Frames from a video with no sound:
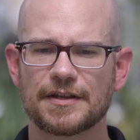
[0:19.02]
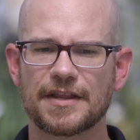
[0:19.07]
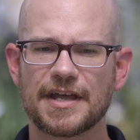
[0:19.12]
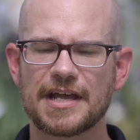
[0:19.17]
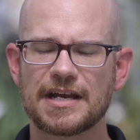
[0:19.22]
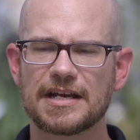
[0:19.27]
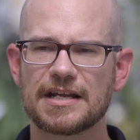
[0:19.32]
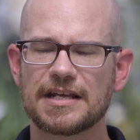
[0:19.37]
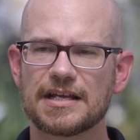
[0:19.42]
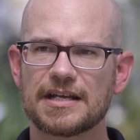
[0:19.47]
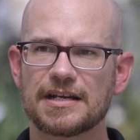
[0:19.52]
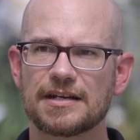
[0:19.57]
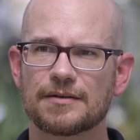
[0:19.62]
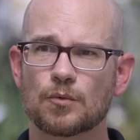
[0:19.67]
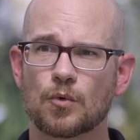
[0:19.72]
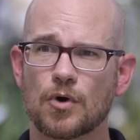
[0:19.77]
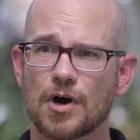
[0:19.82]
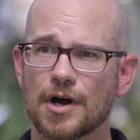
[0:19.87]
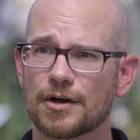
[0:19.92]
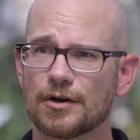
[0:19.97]
They need
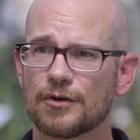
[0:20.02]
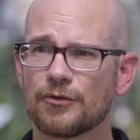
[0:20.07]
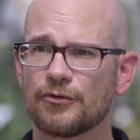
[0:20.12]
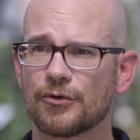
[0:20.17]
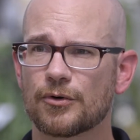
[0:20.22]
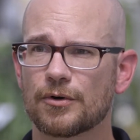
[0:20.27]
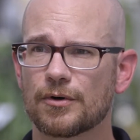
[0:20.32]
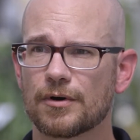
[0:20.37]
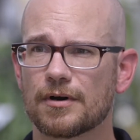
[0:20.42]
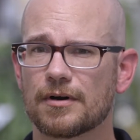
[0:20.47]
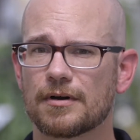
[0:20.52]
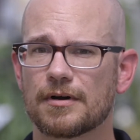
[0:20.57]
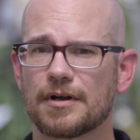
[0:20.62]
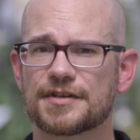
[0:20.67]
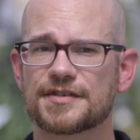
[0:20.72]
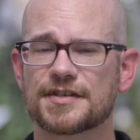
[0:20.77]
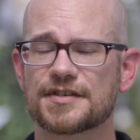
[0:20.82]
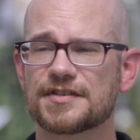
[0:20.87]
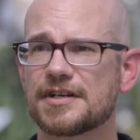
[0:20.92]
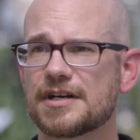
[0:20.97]
water for
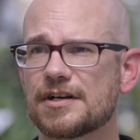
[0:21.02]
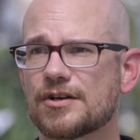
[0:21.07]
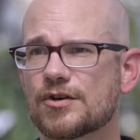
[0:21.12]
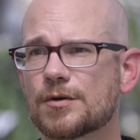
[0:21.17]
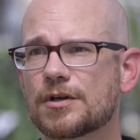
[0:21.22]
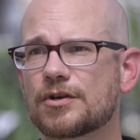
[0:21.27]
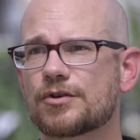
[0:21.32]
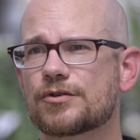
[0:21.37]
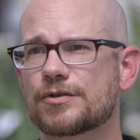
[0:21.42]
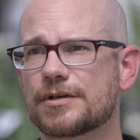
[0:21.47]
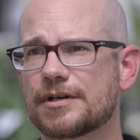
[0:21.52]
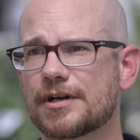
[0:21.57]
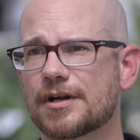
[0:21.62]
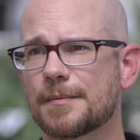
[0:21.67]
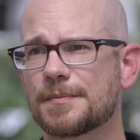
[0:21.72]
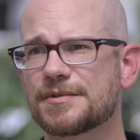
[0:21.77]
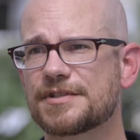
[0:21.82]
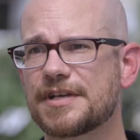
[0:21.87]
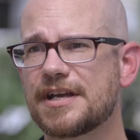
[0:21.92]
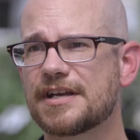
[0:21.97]
assisting in nutrient
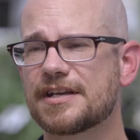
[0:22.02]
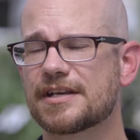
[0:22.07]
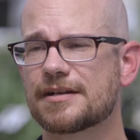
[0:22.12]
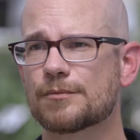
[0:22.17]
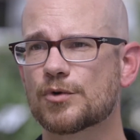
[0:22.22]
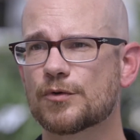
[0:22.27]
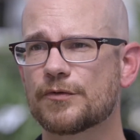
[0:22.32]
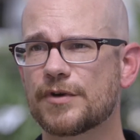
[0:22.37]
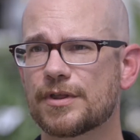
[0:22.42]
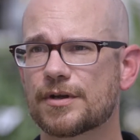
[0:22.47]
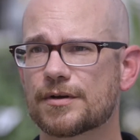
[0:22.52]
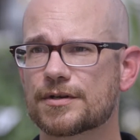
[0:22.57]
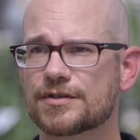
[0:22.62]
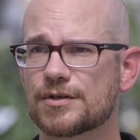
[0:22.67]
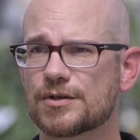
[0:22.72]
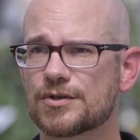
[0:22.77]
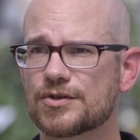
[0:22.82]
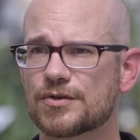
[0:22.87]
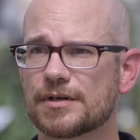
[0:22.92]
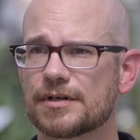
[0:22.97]
uptake and moving those
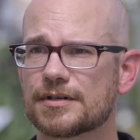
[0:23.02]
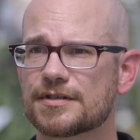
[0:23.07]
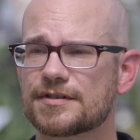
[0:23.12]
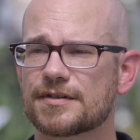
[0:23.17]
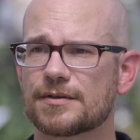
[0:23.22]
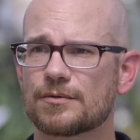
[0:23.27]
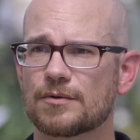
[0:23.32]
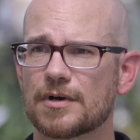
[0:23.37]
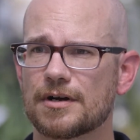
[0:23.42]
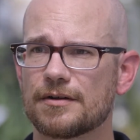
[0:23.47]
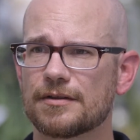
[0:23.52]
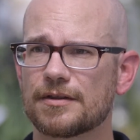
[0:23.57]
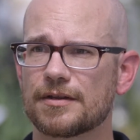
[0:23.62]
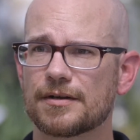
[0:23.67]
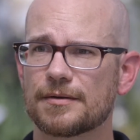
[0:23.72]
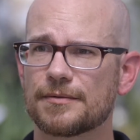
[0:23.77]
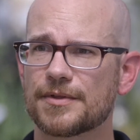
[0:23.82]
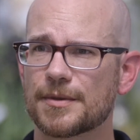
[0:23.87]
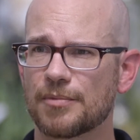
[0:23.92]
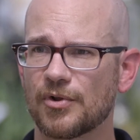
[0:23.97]
nutrients throughout
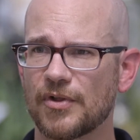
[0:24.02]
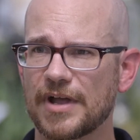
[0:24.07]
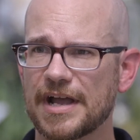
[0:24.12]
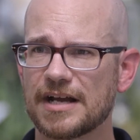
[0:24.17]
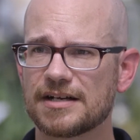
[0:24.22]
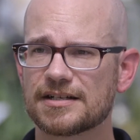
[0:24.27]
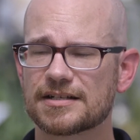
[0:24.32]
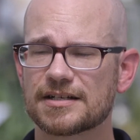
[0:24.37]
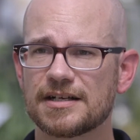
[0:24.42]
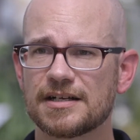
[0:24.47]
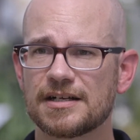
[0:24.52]
the plant.